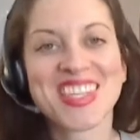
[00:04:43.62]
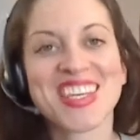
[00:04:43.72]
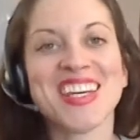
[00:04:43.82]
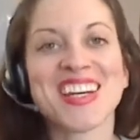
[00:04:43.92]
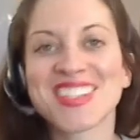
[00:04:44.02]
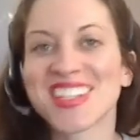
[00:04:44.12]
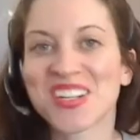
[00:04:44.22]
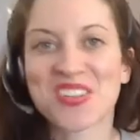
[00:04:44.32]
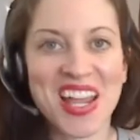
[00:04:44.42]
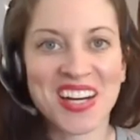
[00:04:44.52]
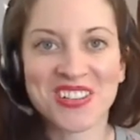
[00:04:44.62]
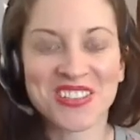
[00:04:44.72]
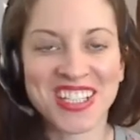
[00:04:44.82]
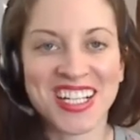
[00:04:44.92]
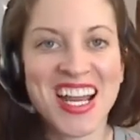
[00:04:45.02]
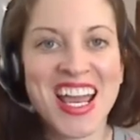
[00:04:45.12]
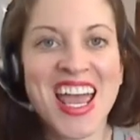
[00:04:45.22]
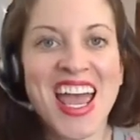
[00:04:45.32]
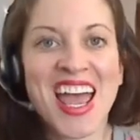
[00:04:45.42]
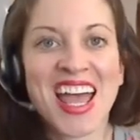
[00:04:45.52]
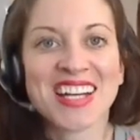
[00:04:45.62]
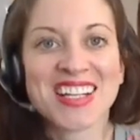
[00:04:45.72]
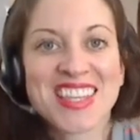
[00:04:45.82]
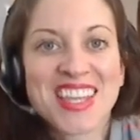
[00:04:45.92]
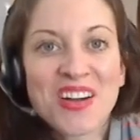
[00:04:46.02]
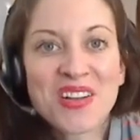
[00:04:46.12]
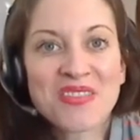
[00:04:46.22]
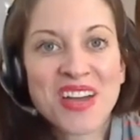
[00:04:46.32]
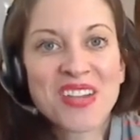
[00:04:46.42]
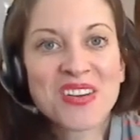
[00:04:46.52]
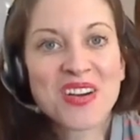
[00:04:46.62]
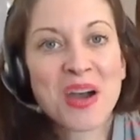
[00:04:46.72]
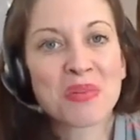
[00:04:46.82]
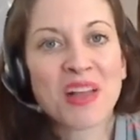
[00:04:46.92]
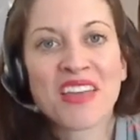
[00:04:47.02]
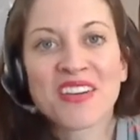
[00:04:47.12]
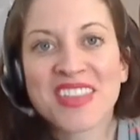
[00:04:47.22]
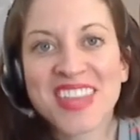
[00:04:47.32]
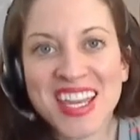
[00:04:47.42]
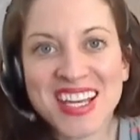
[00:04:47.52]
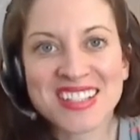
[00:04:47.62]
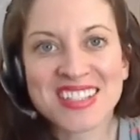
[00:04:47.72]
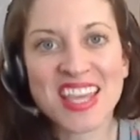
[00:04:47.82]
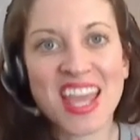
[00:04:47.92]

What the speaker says: and I'll send it right over. And then I'll invite you to a couple other things,